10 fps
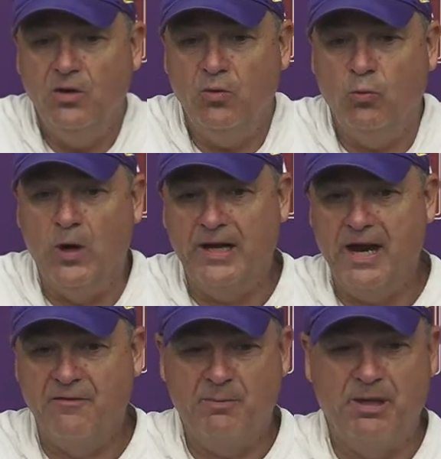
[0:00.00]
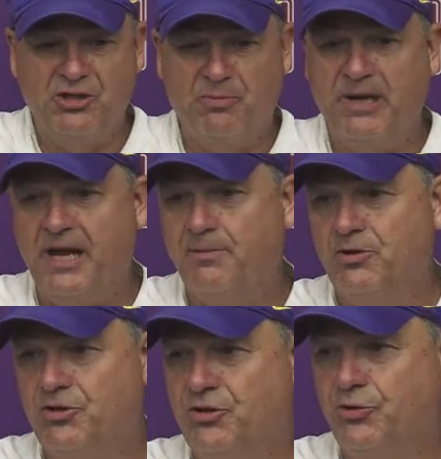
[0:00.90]
what everybody's been able
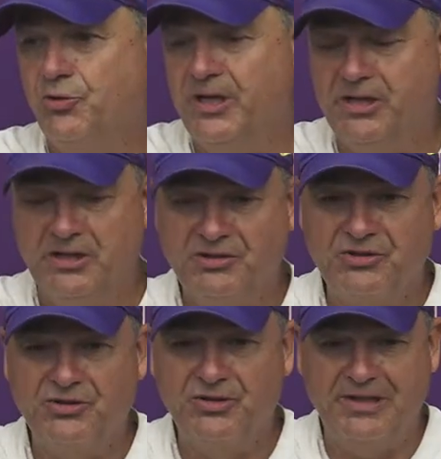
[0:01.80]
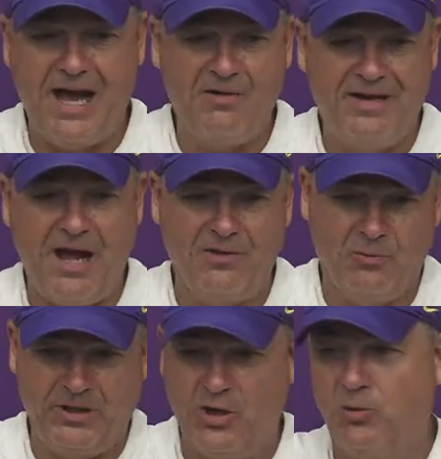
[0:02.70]
to do is now, now that
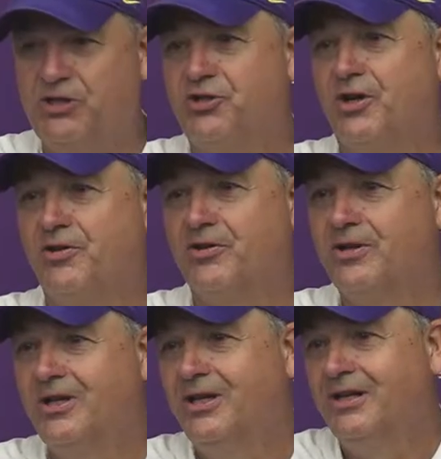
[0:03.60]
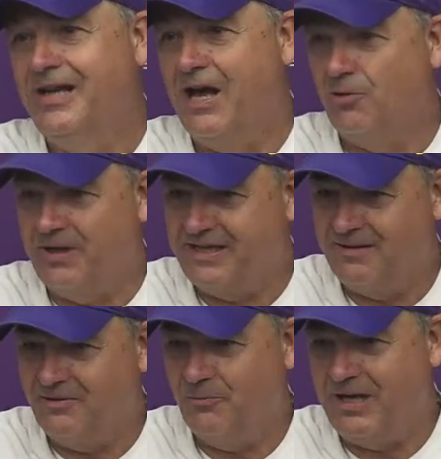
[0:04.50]
we know each other, now that we,
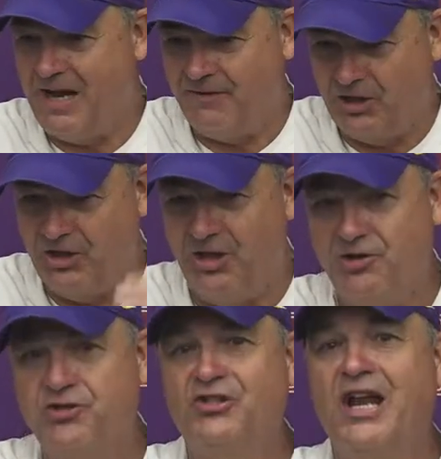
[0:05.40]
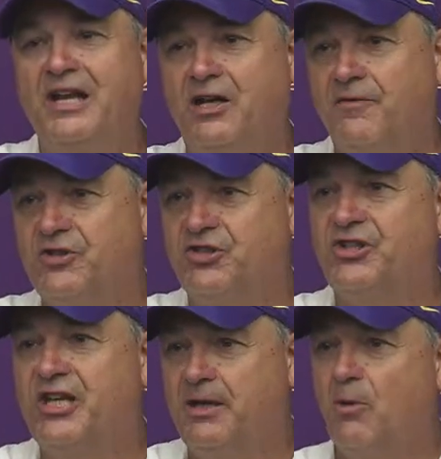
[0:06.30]
we have a good understanding of the
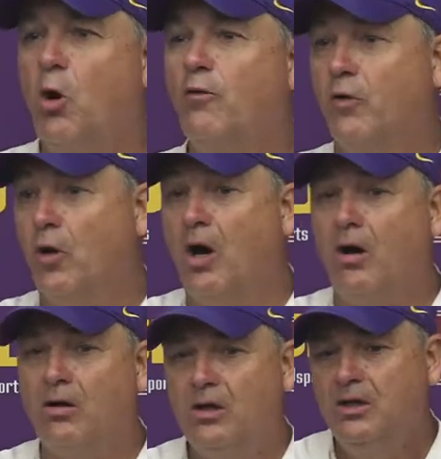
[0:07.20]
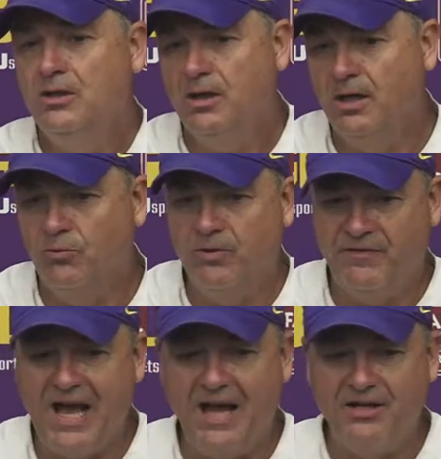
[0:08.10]
scheme overall, uh, we've
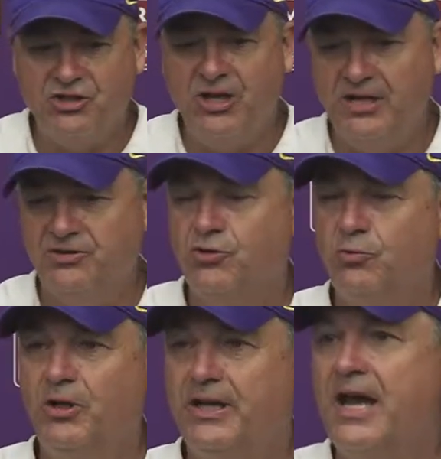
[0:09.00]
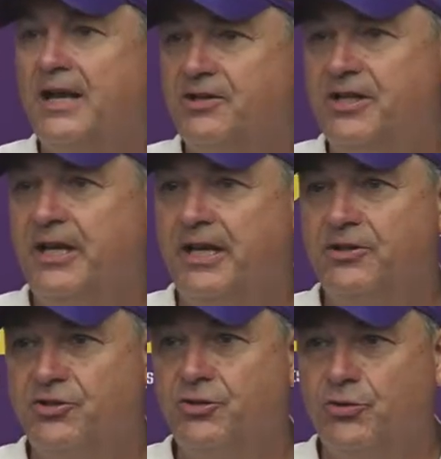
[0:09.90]
gotten a chance to really kind of dig
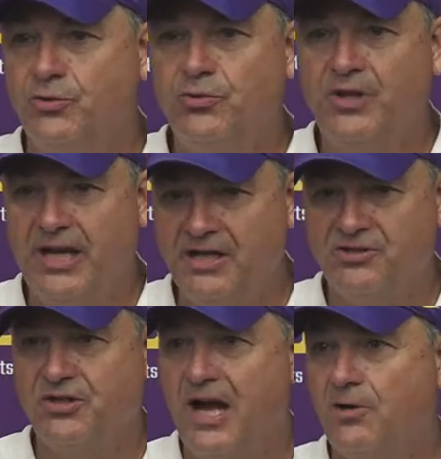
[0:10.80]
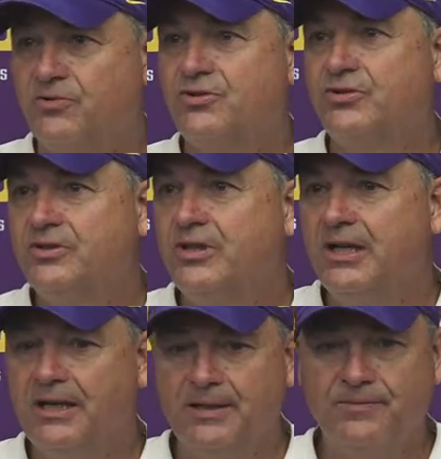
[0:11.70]
into the ins and outs,
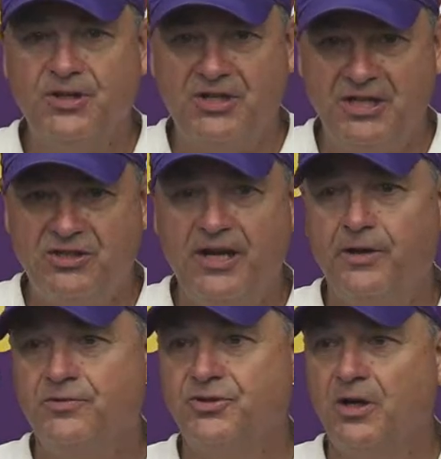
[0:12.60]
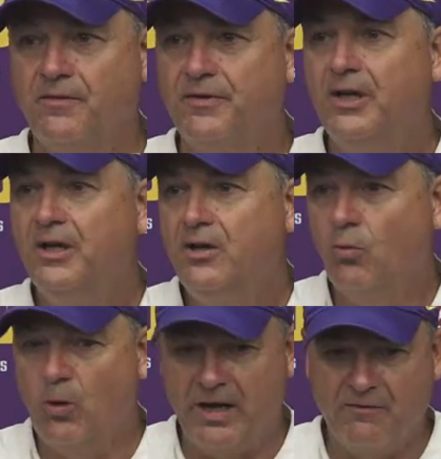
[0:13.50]
uh, the details of
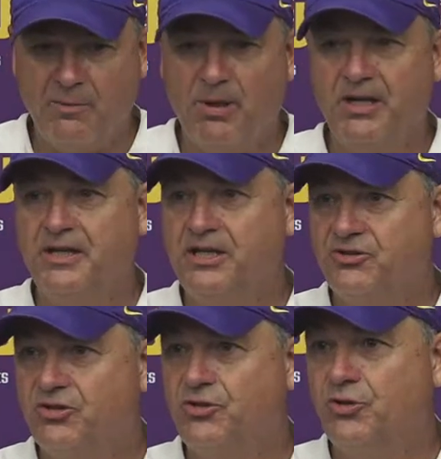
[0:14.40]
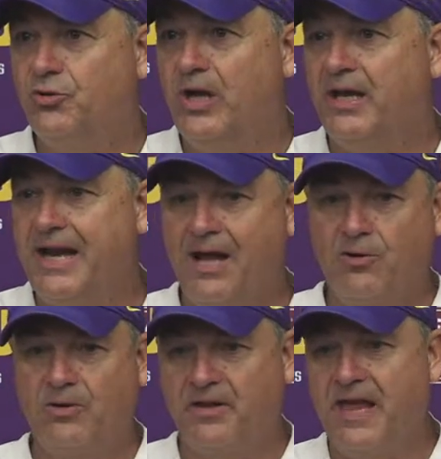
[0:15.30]
what everybody needs to do. And not
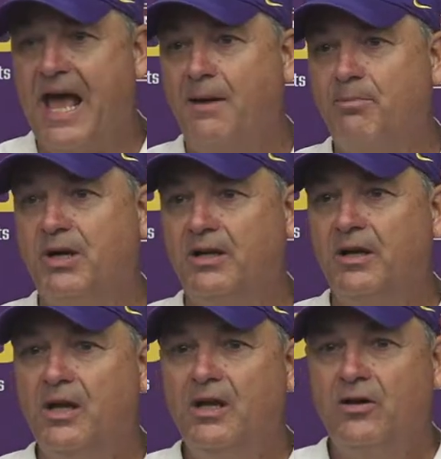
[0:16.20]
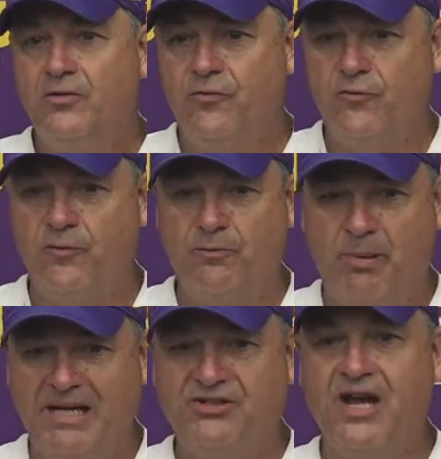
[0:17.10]
only that, but
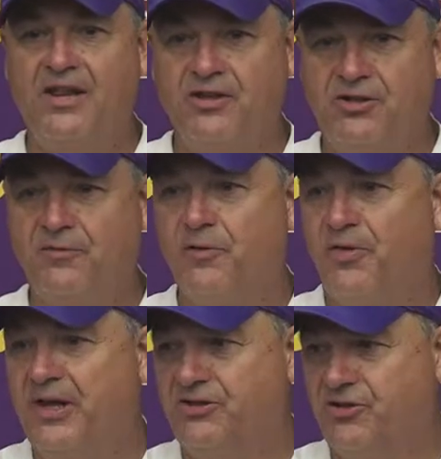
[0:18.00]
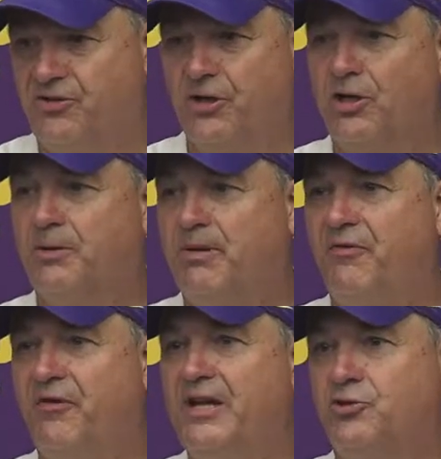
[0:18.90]
based on the different things that they're going to be
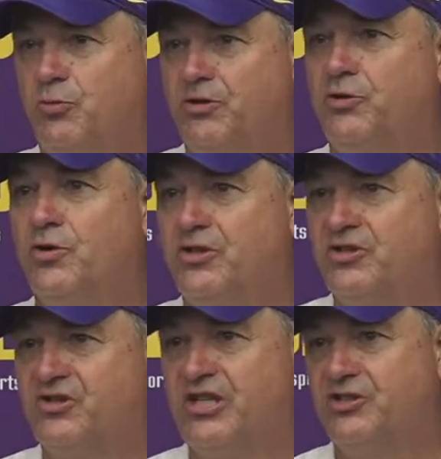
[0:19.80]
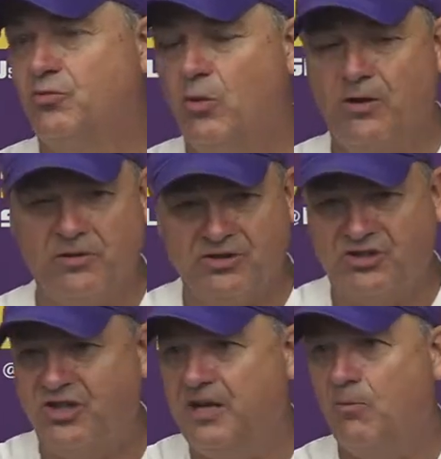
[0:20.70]
faced with during the season, whether it's
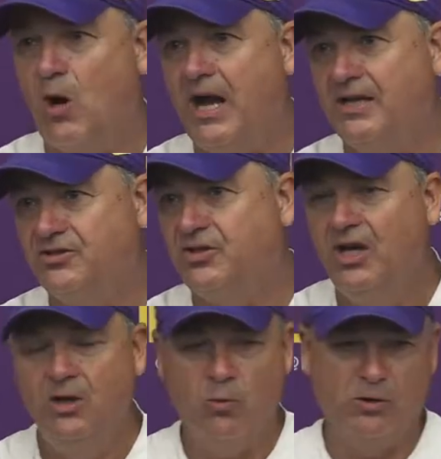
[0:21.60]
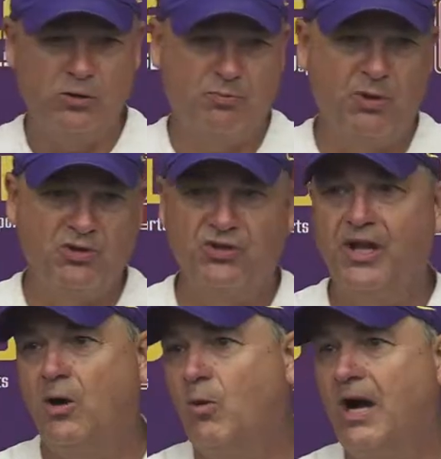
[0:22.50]
scheme wise, whether it's
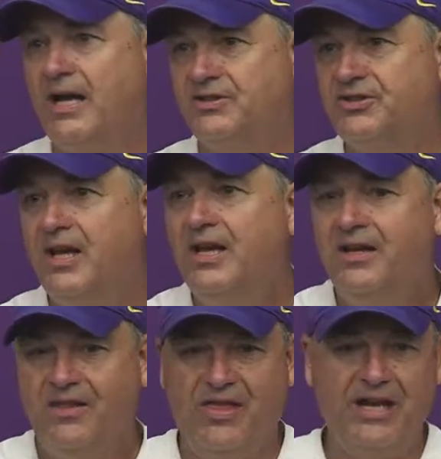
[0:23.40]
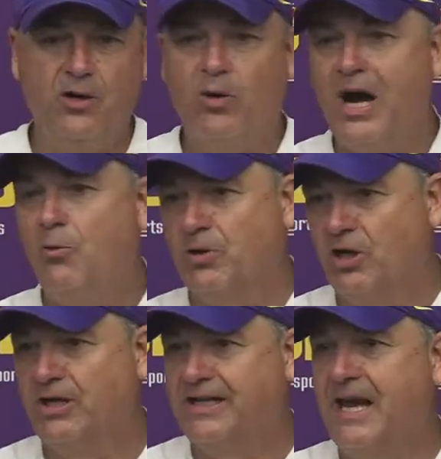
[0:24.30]
personnel wise, they know how we're
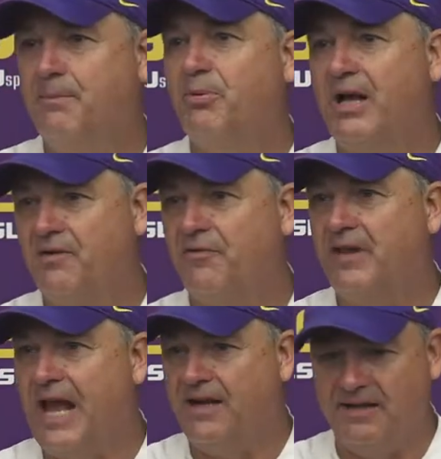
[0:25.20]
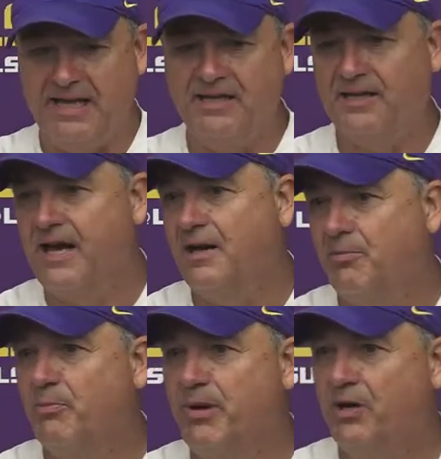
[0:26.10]
going to game plan for that and they can kind of
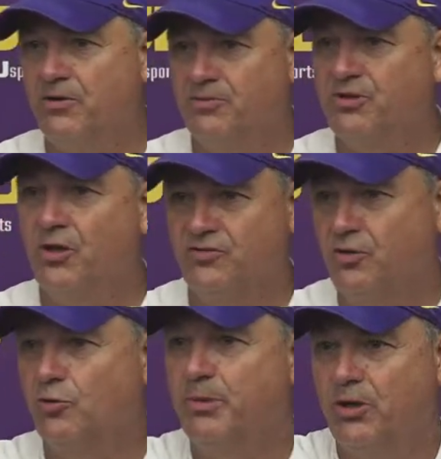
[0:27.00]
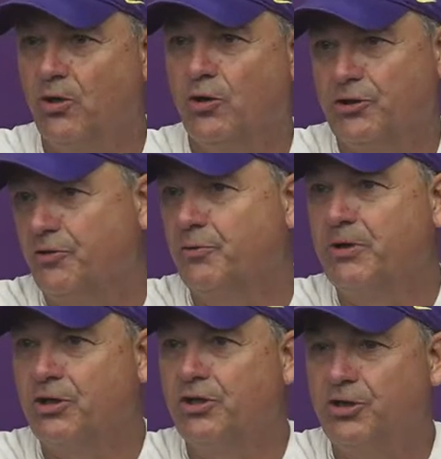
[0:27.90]
prepare themselves a little bit earlier than we
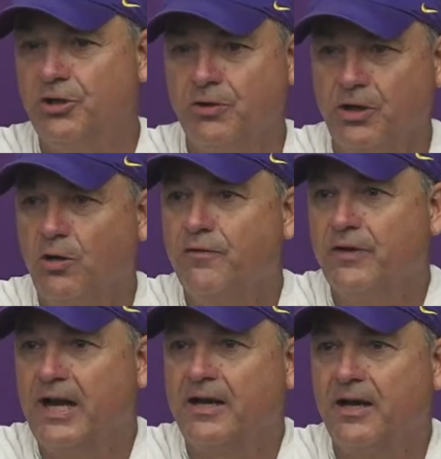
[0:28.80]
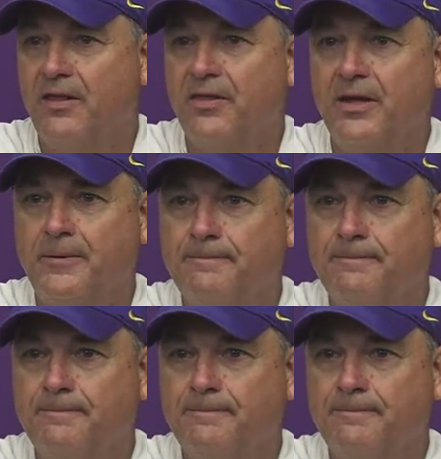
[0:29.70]
could a year ago for that kind of thing.